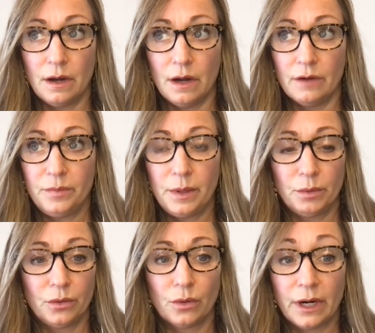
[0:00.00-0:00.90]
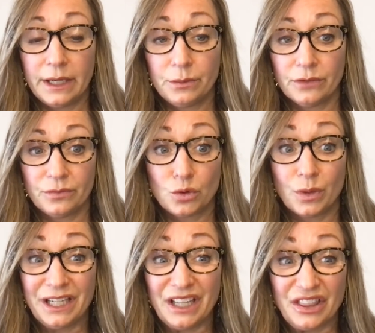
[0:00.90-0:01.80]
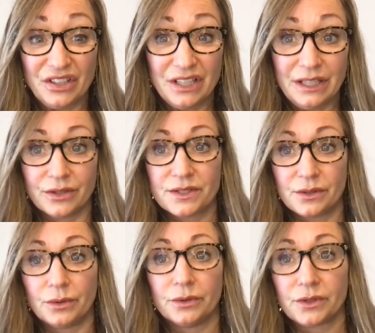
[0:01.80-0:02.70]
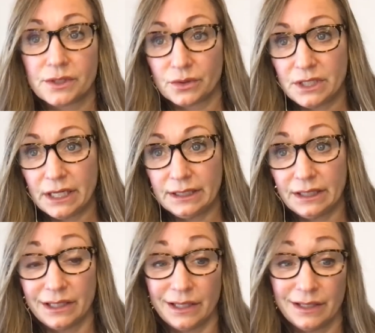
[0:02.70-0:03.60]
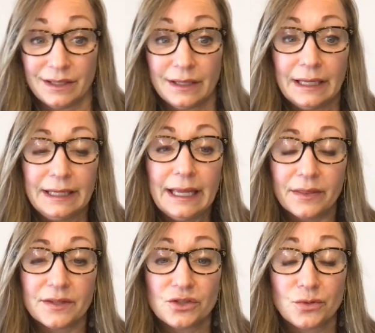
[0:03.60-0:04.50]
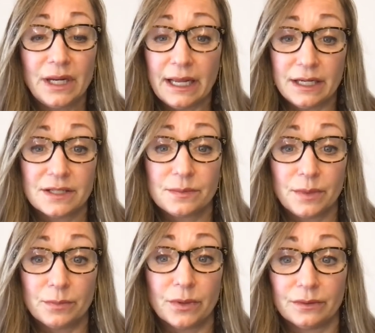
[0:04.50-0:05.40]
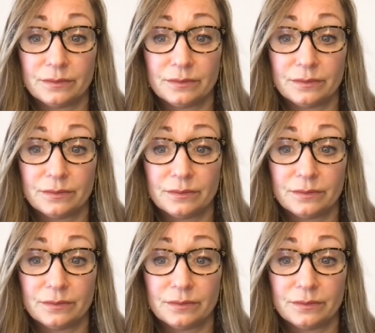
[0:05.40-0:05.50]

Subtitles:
of people who are anywhere from 20 to 30 years older. So technically, yeah, the street ages people.